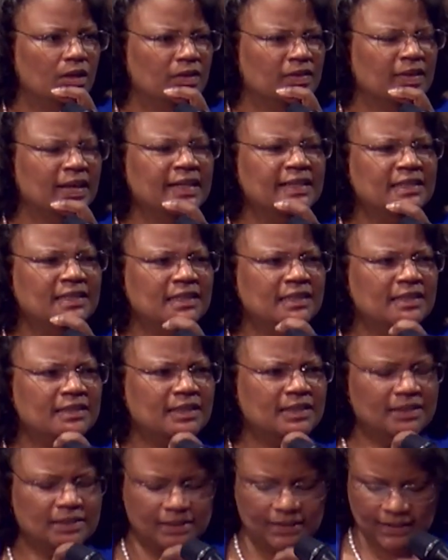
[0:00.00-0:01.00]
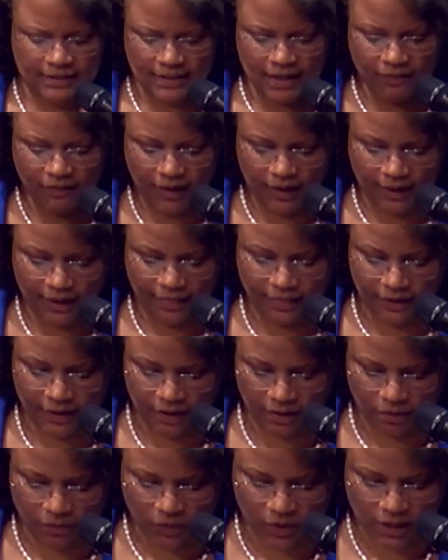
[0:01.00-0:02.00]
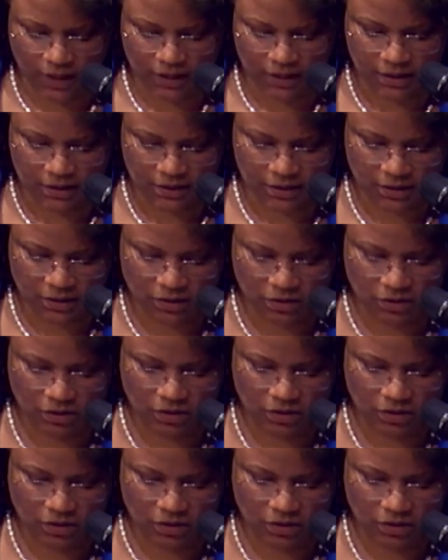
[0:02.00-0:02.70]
it's 1967, I think it was,